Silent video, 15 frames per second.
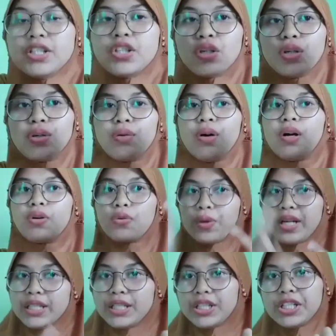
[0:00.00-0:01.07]
to
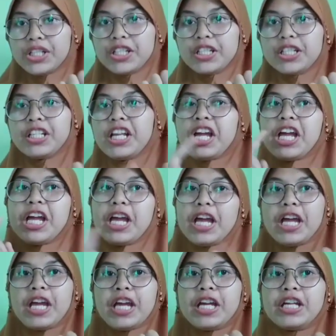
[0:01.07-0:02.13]
region,
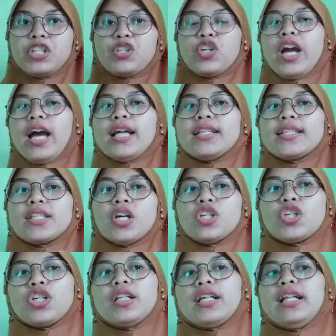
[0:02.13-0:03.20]
age, and
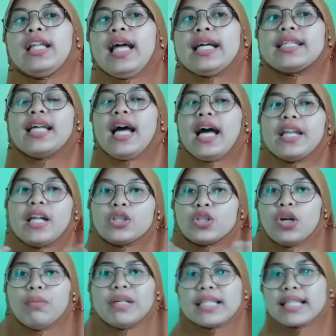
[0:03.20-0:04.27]
social class, and
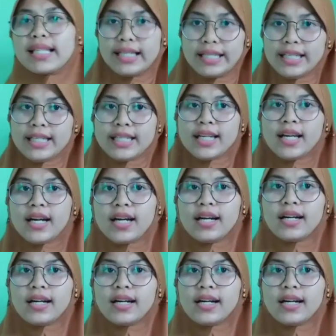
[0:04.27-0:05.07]
also been studied,